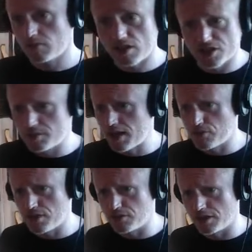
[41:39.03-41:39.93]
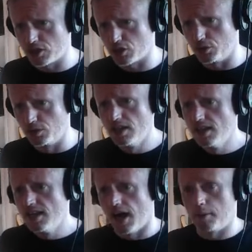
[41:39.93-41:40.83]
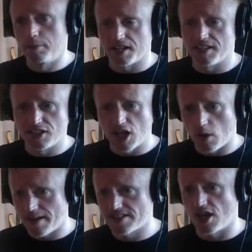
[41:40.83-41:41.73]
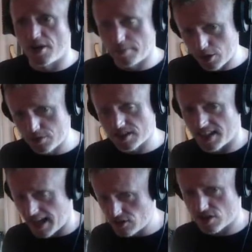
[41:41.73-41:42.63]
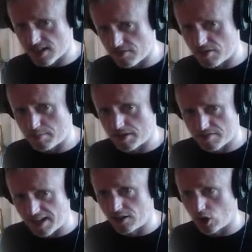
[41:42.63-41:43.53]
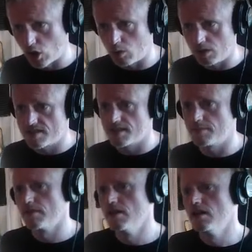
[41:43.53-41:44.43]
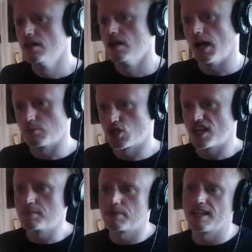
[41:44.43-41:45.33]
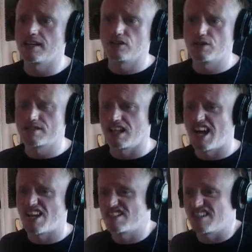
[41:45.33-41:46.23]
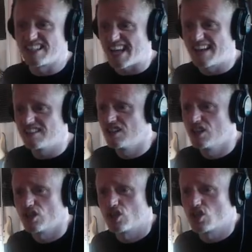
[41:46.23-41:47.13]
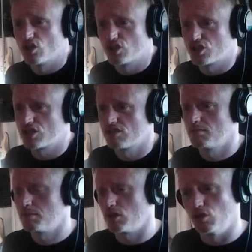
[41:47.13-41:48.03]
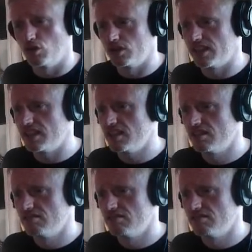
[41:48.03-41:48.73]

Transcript: So yeah, really, really cool. I'll put it in the OSR mode again, just to give it a bit of analog quality. I'm shaping it, utilizing, again, just purely